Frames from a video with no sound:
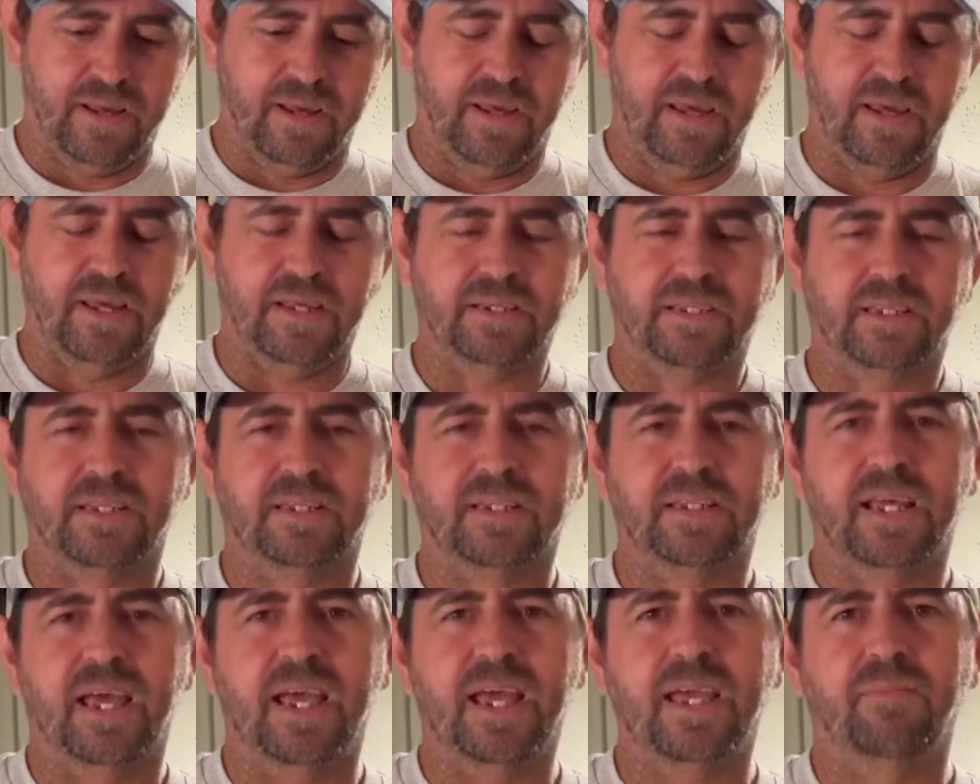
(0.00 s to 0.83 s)
it's the
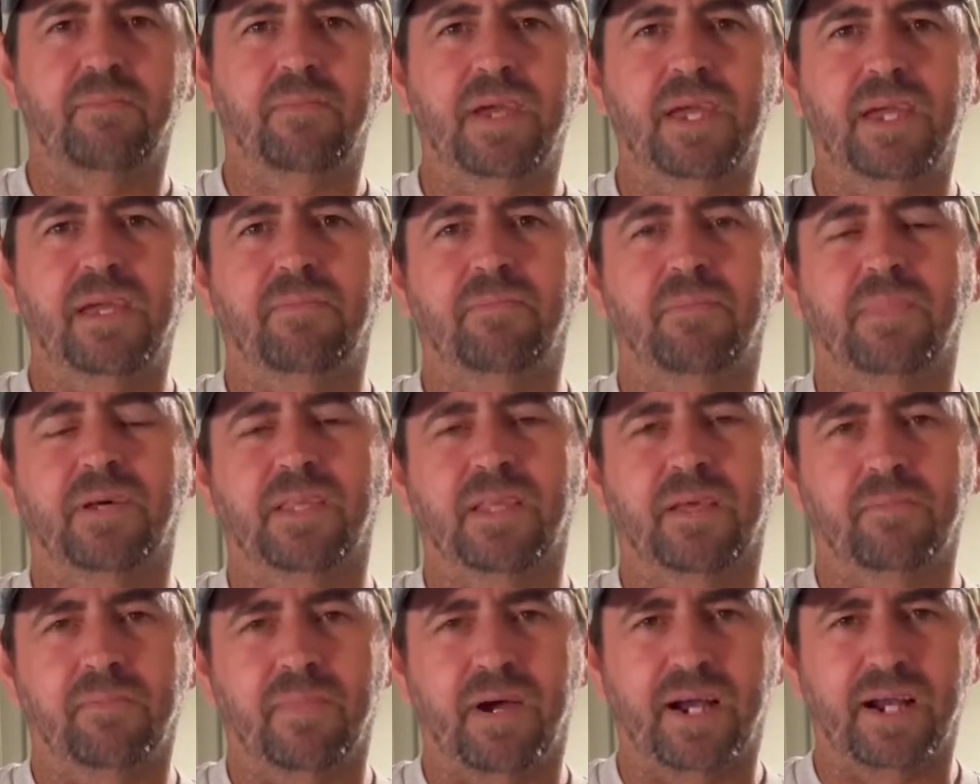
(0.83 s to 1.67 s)
same meat, but
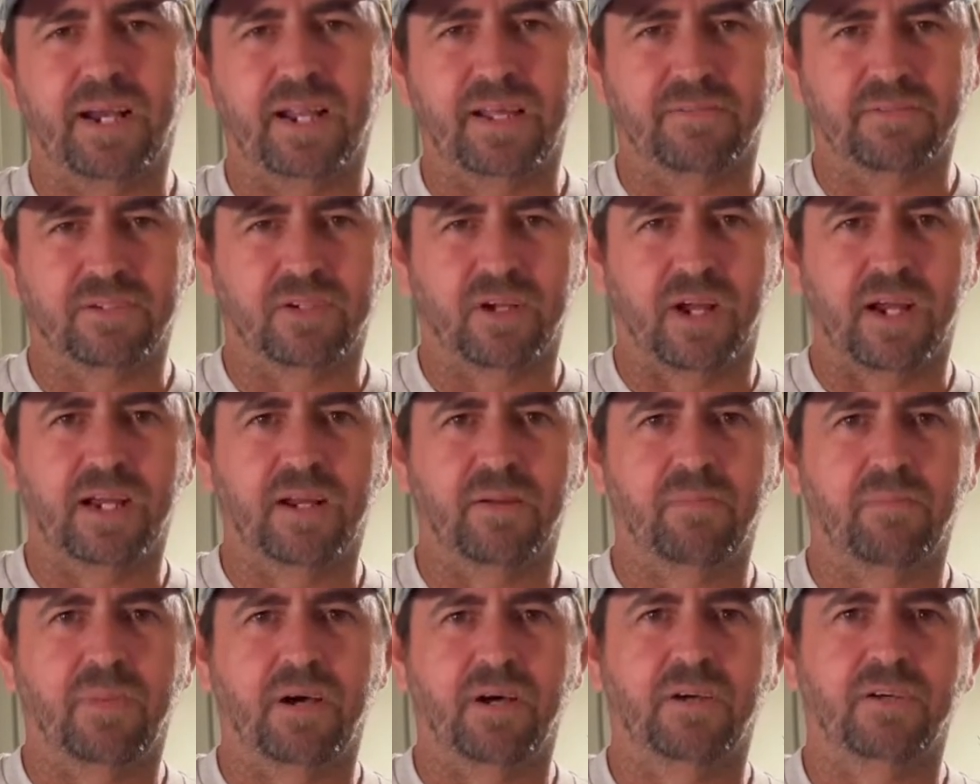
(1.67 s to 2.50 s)
they might have
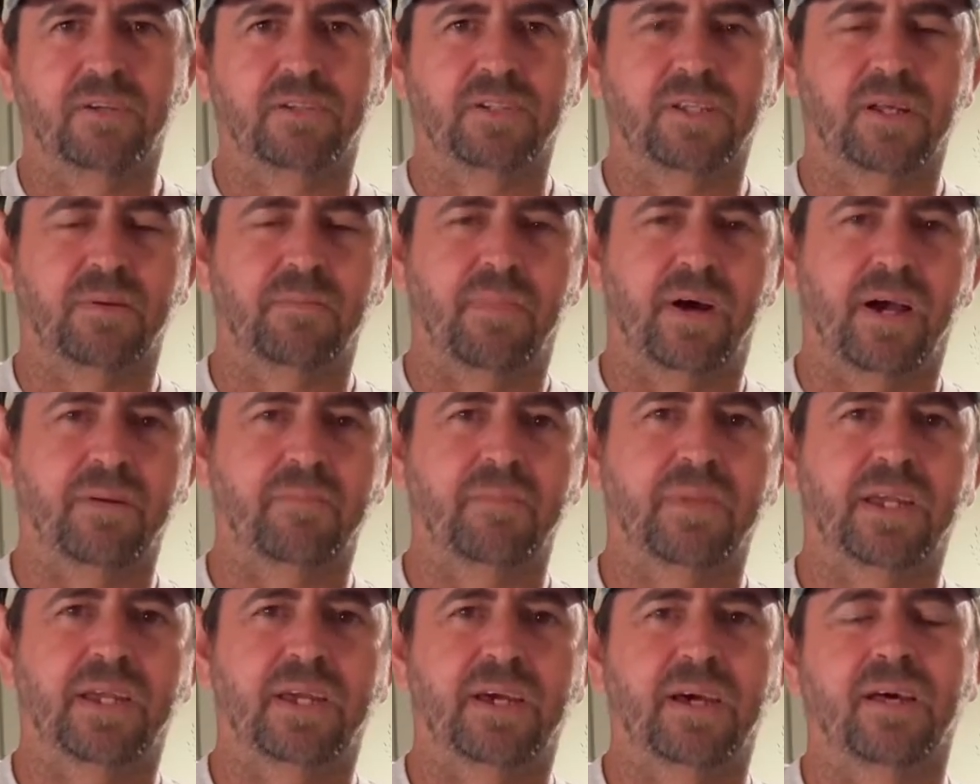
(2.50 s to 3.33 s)
straighter bones. They might
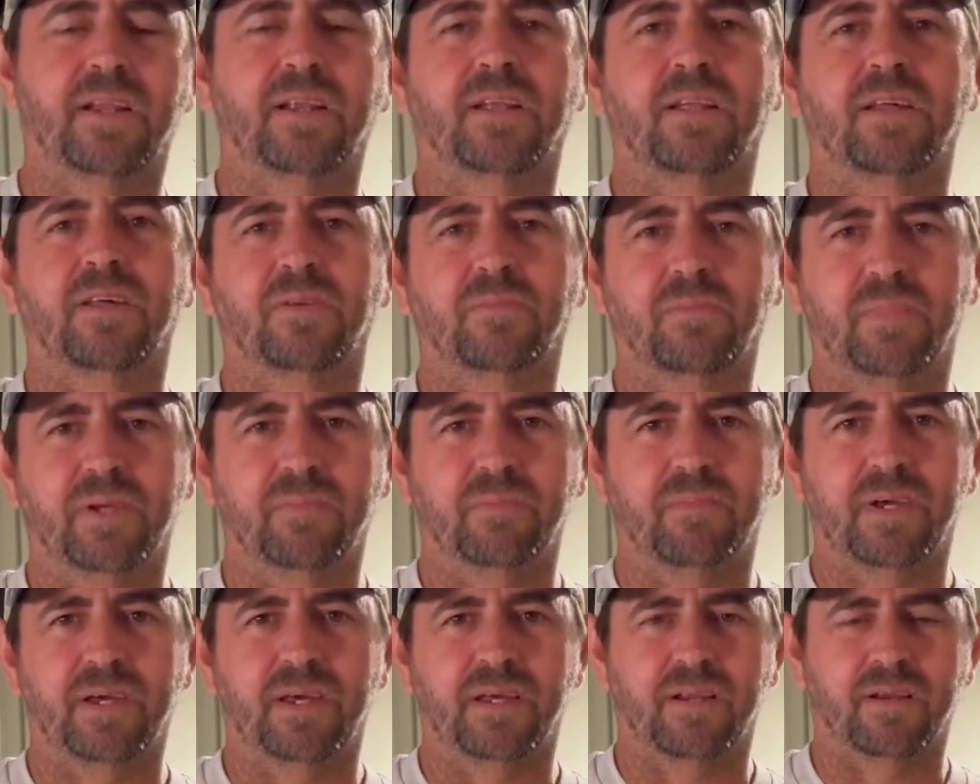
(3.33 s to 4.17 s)
be cut a little
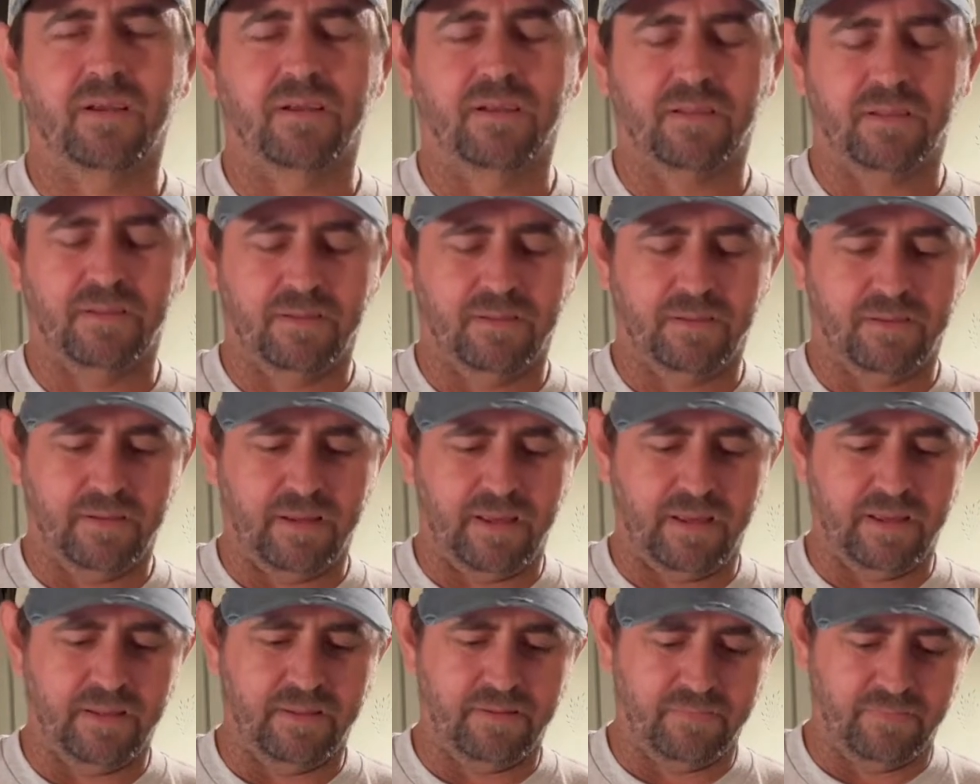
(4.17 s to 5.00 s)
bit better
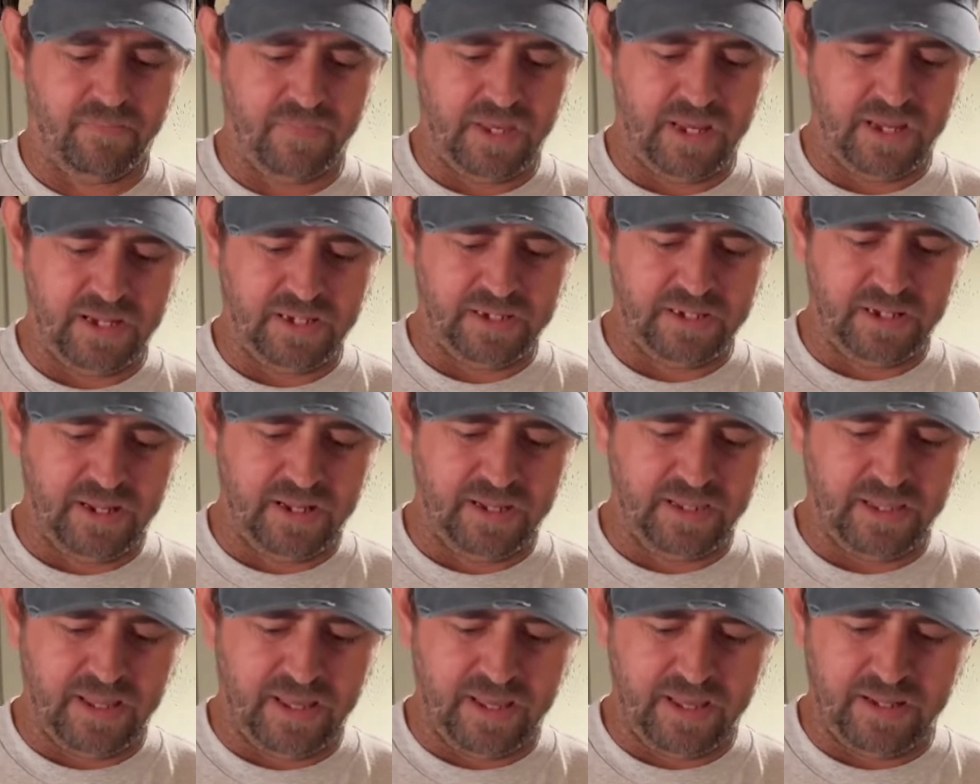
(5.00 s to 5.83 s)
and things
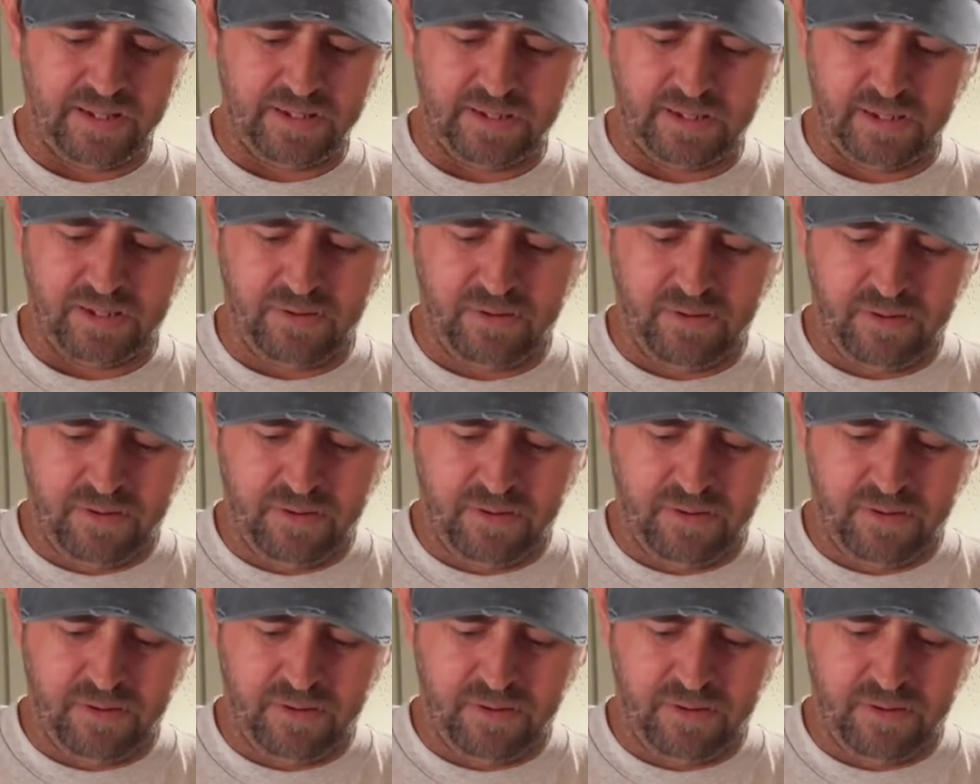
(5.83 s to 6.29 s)
like that. So